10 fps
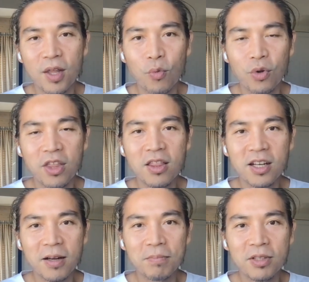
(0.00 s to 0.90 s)
within the
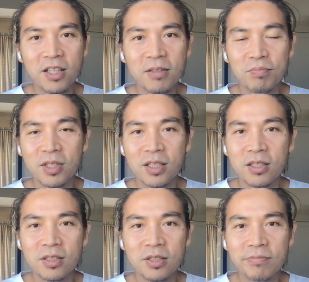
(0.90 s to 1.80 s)
company
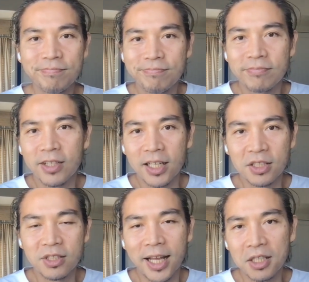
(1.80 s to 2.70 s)
because I
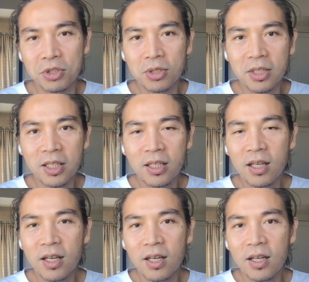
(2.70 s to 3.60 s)
guess naturally
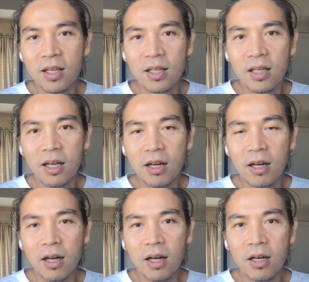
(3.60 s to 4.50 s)

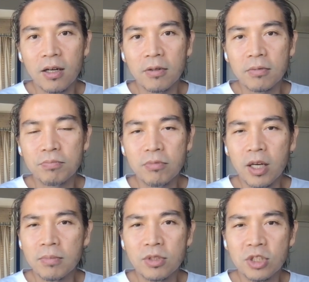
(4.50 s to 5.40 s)

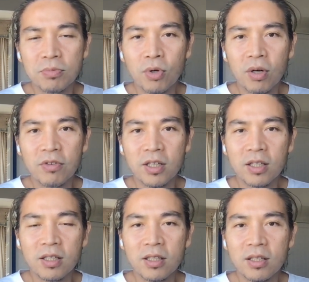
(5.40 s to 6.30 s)
I'm just more of
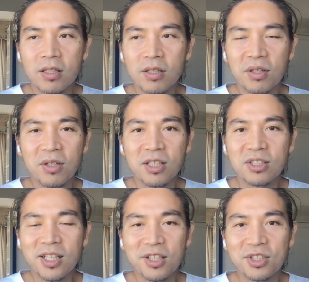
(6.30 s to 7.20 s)
a early
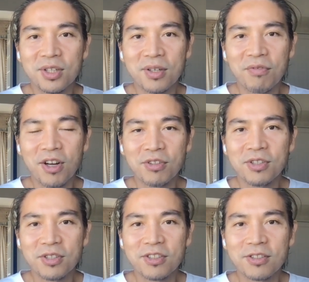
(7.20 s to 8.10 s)
stage startup
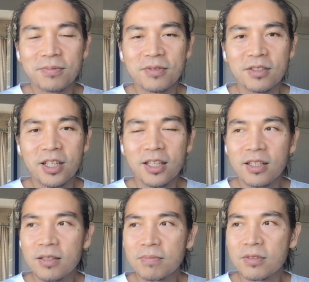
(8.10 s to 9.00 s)
founder, right?
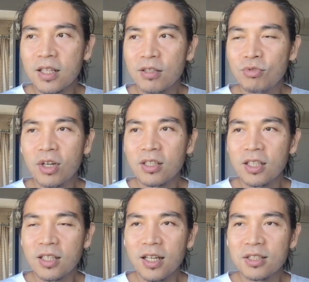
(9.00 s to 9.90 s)
And
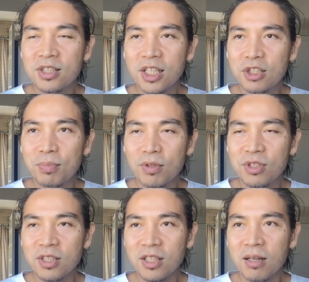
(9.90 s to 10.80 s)
running a
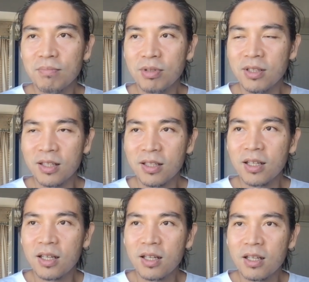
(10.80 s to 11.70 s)
6-person company
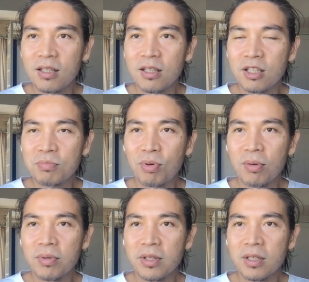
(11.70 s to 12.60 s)
is
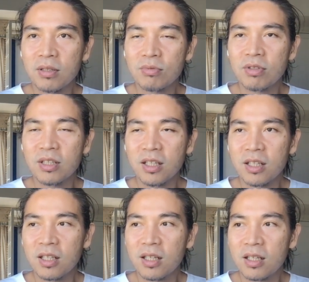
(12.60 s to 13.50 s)
probably
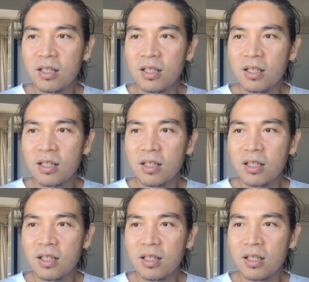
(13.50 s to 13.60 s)
really